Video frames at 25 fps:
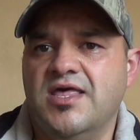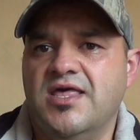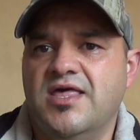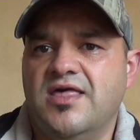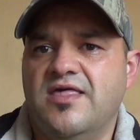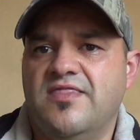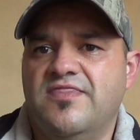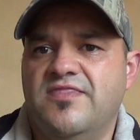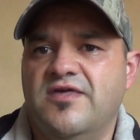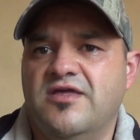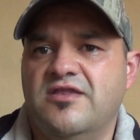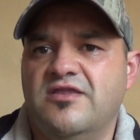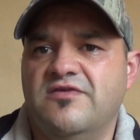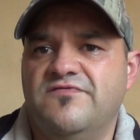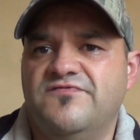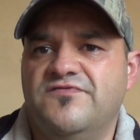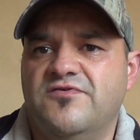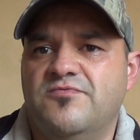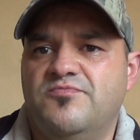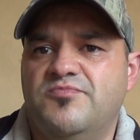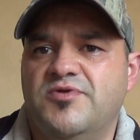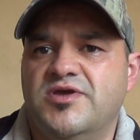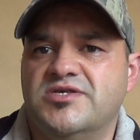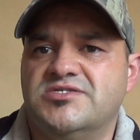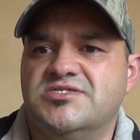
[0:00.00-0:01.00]
And then if
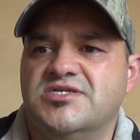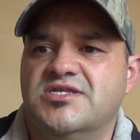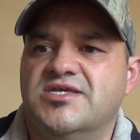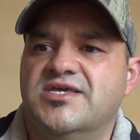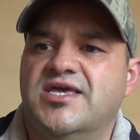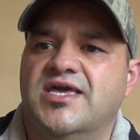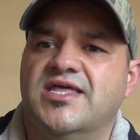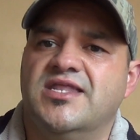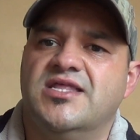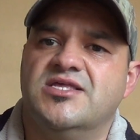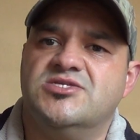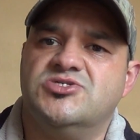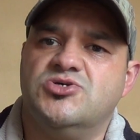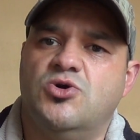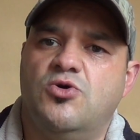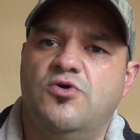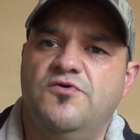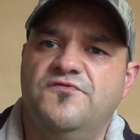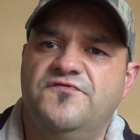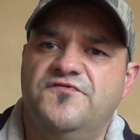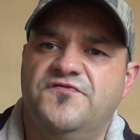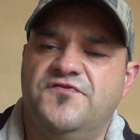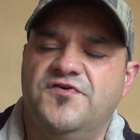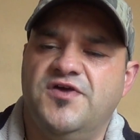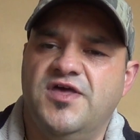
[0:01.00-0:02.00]
you press it again, it's
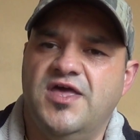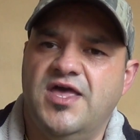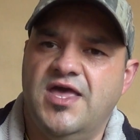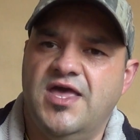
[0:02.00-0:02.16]
off,